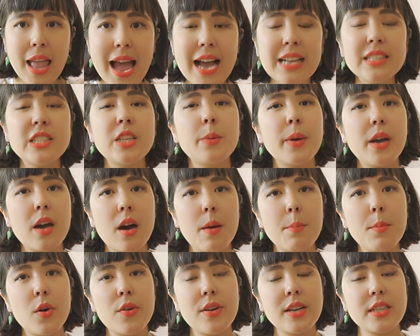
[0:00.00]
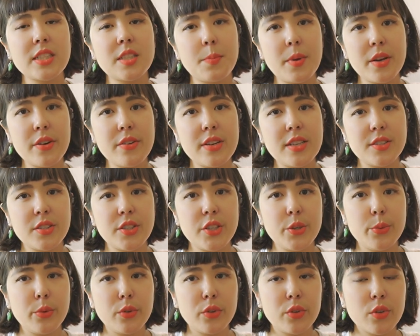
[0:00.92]
As you become more experienced,
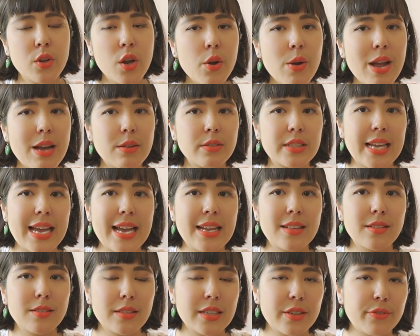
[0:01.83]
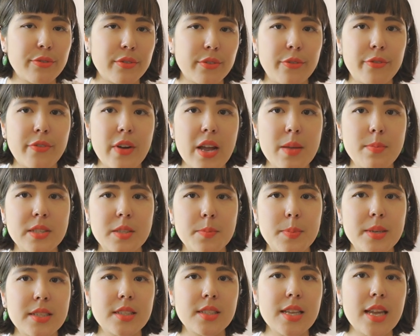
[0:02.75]
you will know how to handle different fibers,
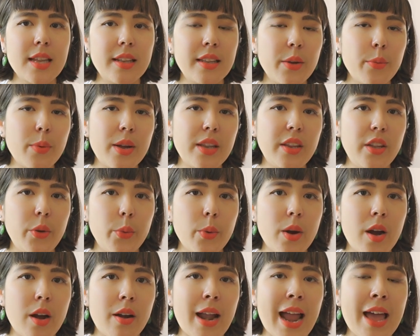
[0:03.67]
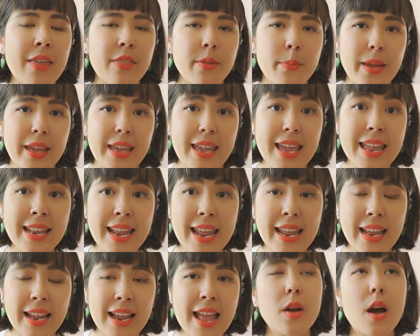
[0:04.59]
but certainly when you are at the
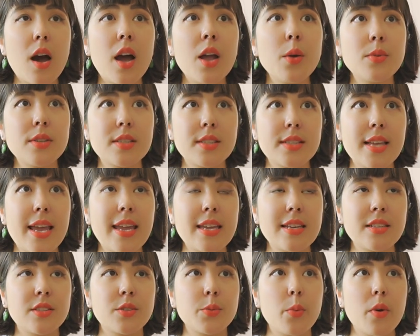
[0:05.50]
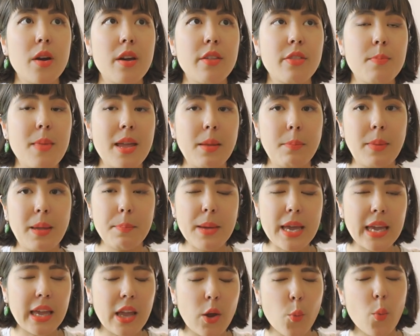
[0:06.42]
beginning, I would say it's worth maybe
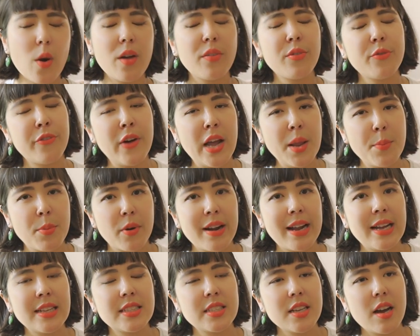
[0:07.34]
picking one fiber at a